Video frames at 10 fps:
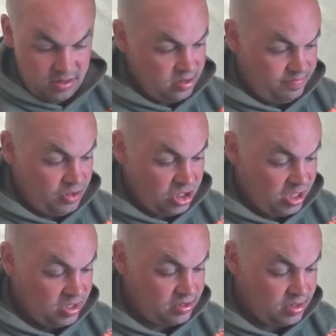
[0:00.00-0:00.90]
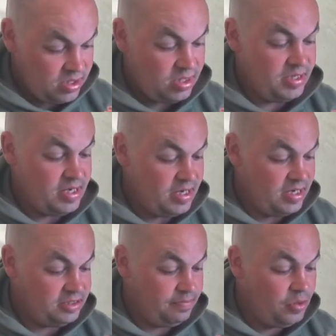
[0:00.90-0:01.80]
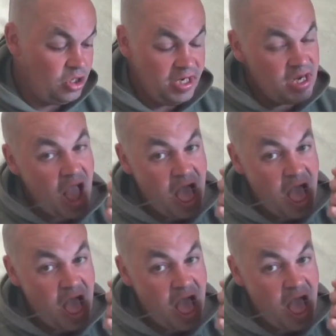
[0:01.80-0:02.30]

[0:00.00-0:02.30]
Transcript: puller, and then as I'm pulling,